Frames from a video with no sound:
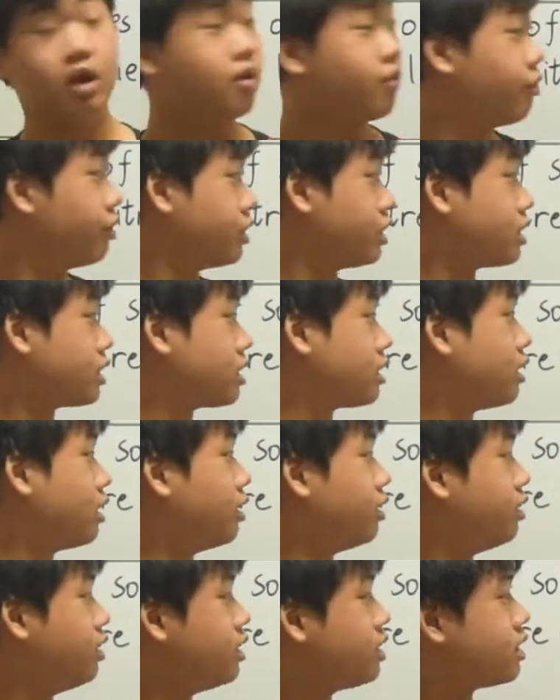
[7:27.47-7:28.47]
which is
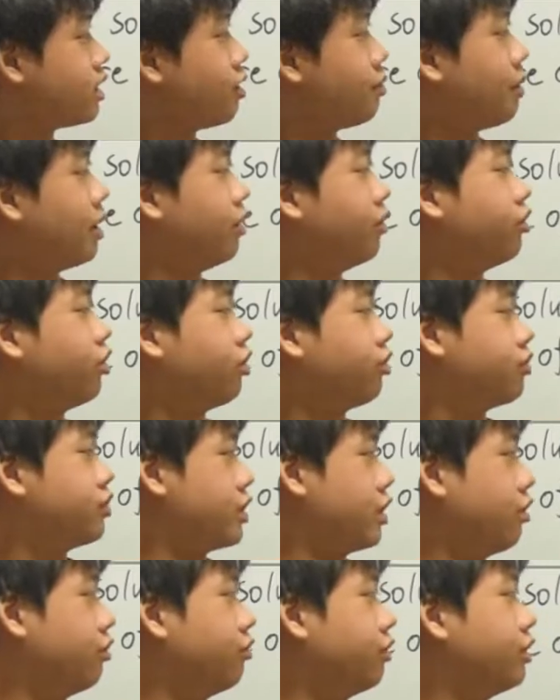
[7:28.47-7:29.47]
this amount of
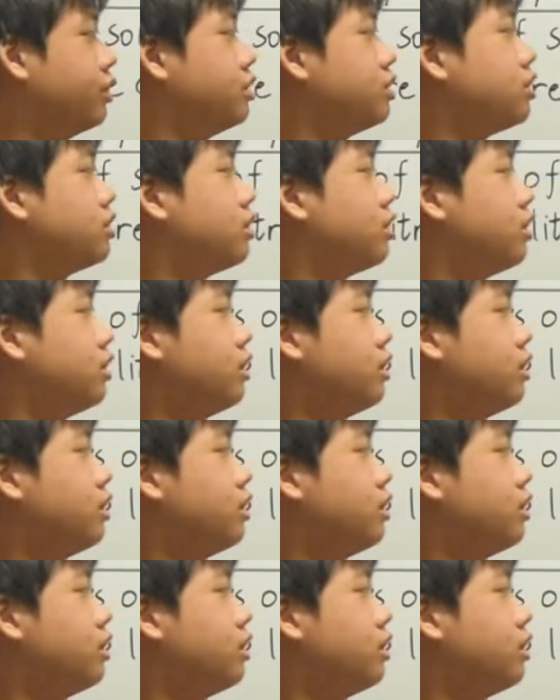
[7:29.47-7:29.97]
solvent